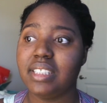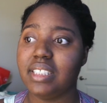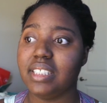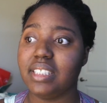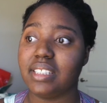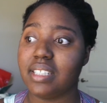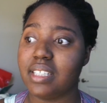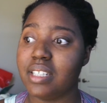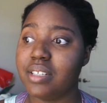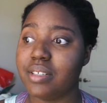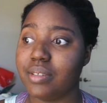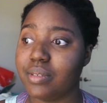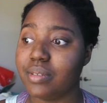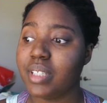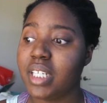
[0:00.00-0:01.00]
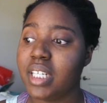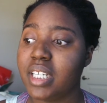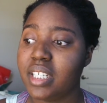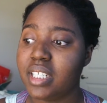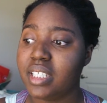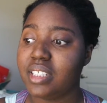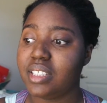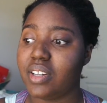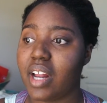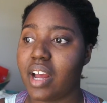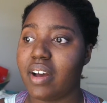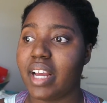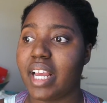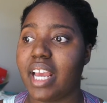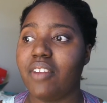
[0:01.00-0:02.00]
is new. So
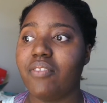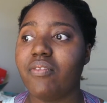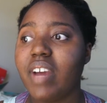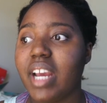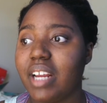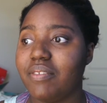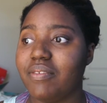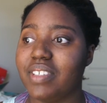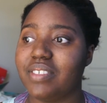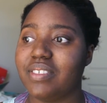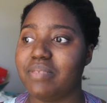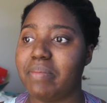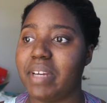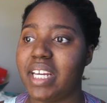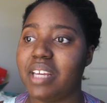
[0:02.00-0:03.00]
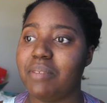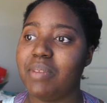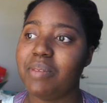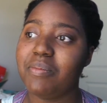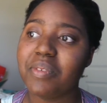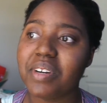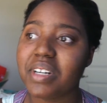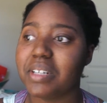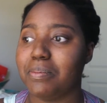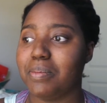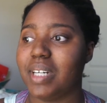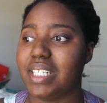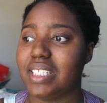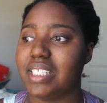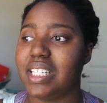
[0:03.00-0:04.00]
now I gained weight, which was making me more
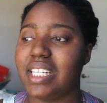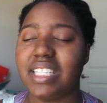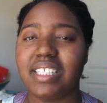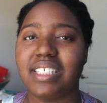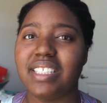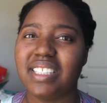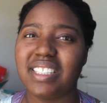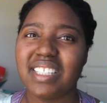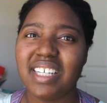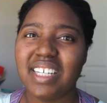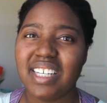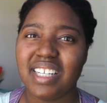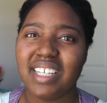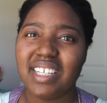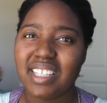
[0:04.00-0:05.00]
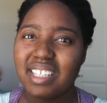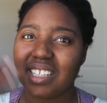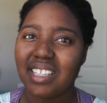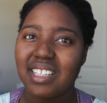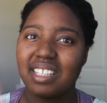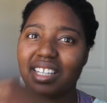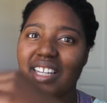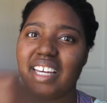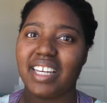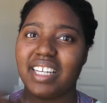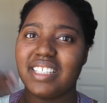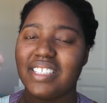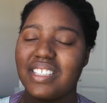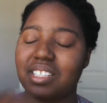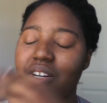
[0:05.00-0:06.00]
depressed, and it just, like,
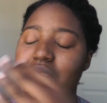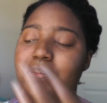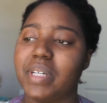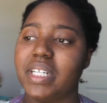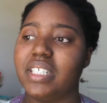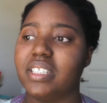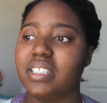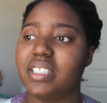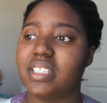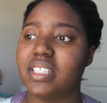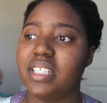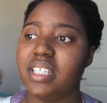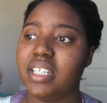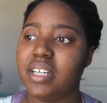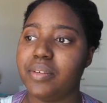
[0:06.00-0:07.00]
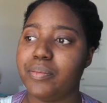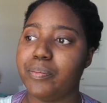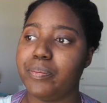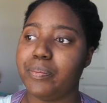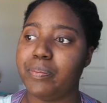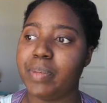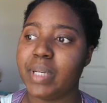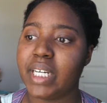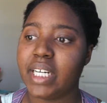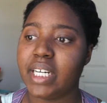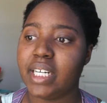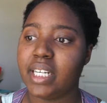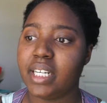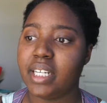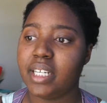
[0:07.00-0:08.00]
it snowballs.
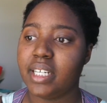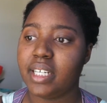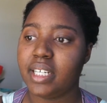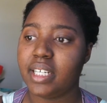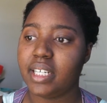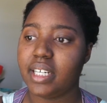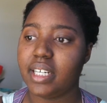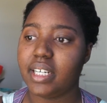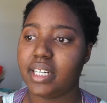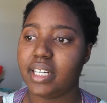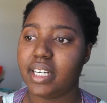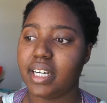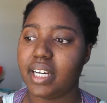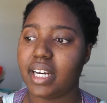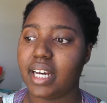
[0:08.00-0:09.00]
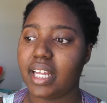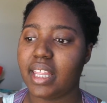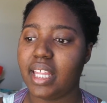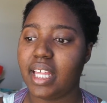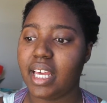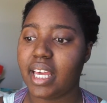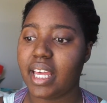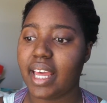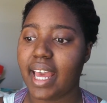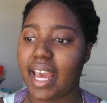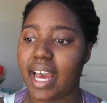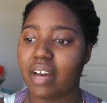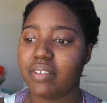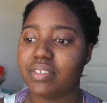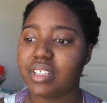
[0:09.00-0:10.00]
But I think
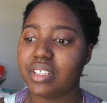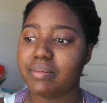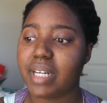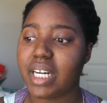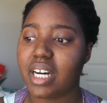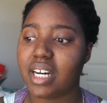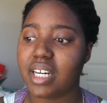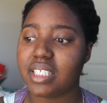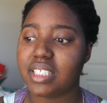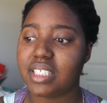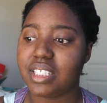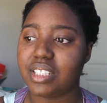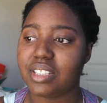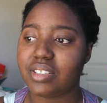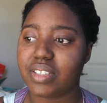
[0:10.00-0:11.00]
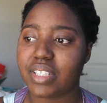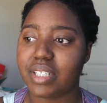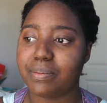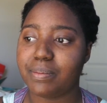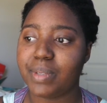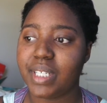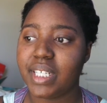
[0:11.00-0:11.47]
after my Austin trip,